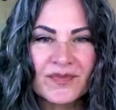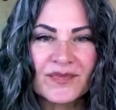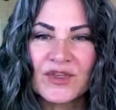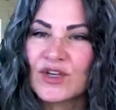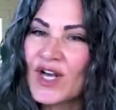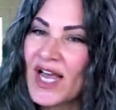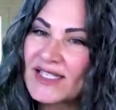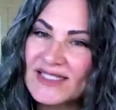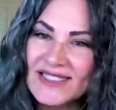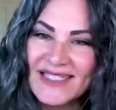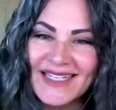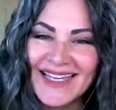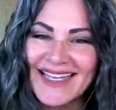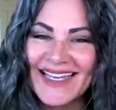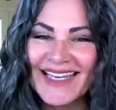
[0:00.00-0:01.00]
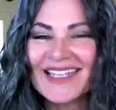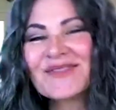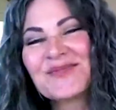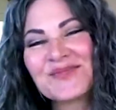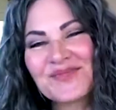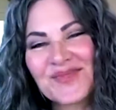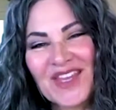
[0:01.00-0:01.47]
you're not seeing
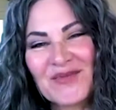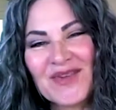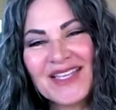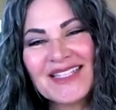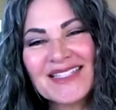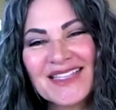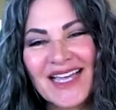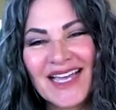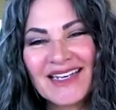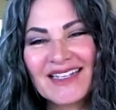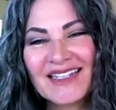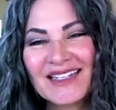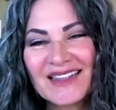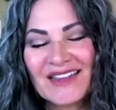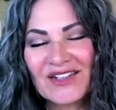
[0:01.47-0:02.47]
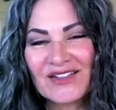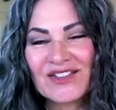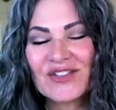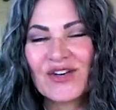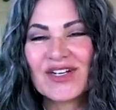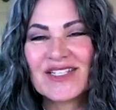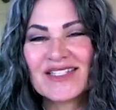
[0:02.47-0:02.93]
it, it means that there's
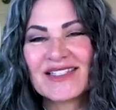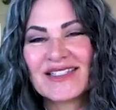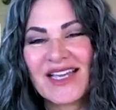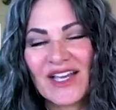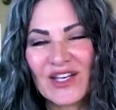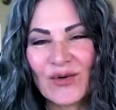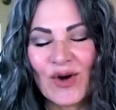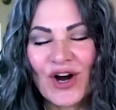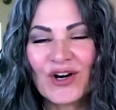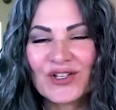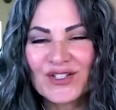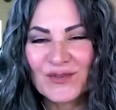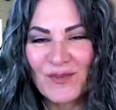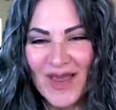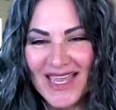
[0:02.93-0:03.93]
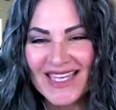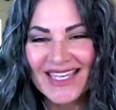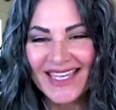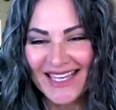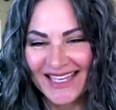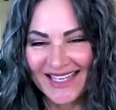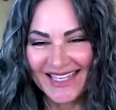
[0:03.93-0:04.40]
choices that you aren't
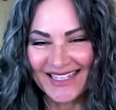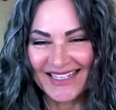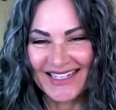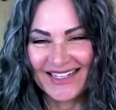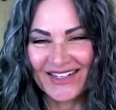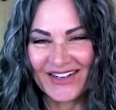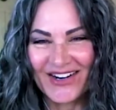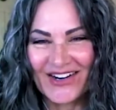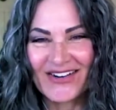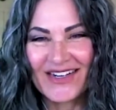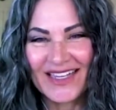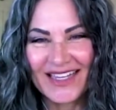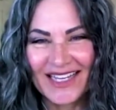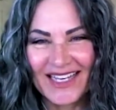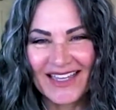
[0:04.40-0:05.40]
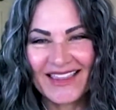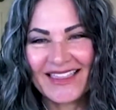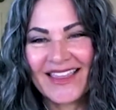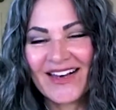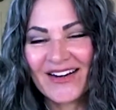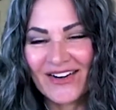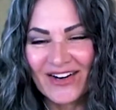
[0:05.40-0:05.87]
making currently
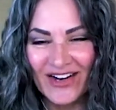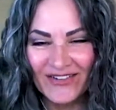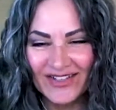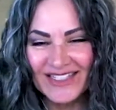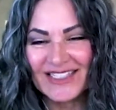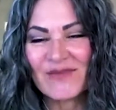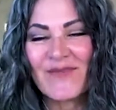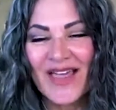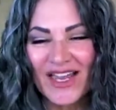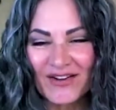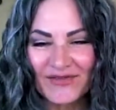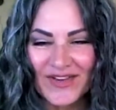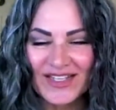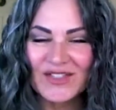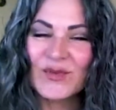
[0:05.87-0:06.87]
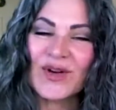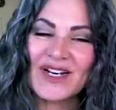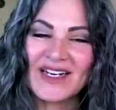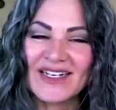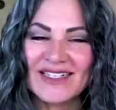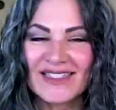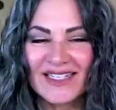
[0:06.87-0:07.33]
that are going to manifest what
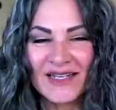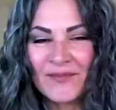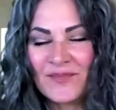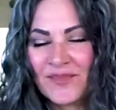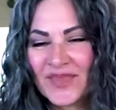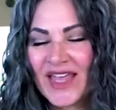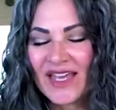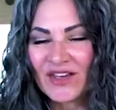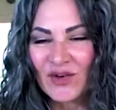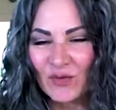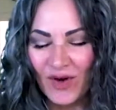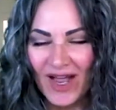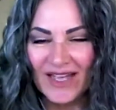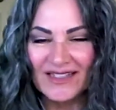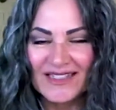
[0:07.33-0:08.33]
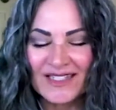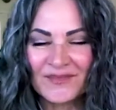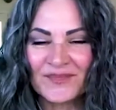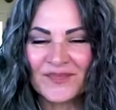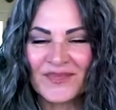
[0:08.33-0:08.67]
it is that you want